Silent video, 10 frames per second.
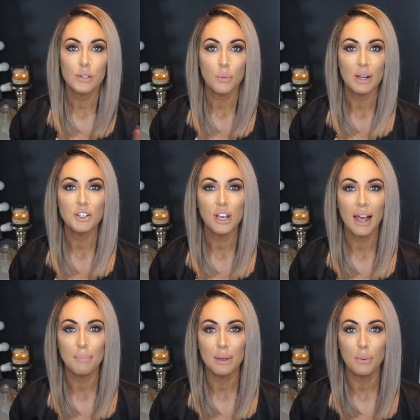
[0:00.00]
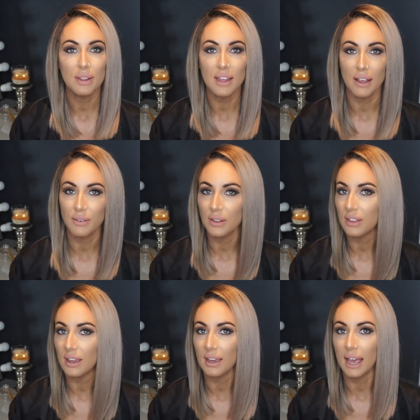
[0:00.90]
So once you're happy with
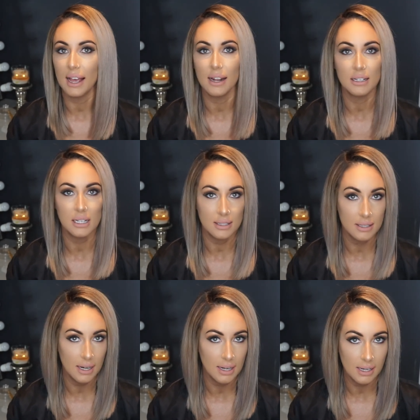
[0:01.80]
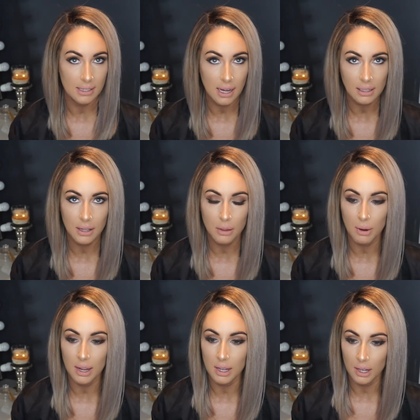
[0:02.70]
everything and it's sitting exactly the
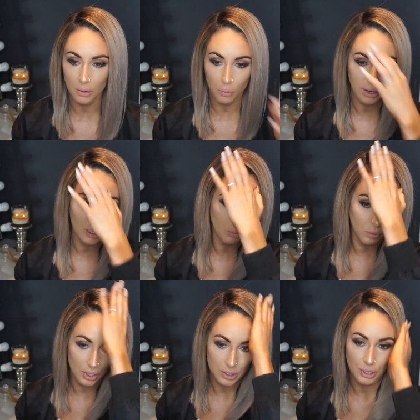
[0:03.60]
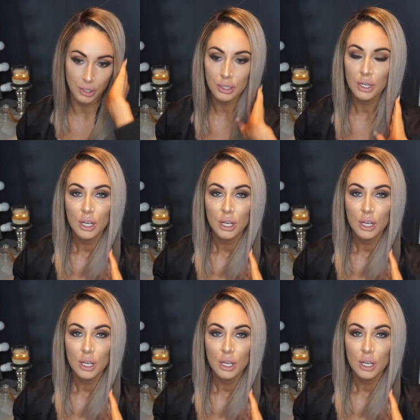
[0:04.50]
way where you want it to,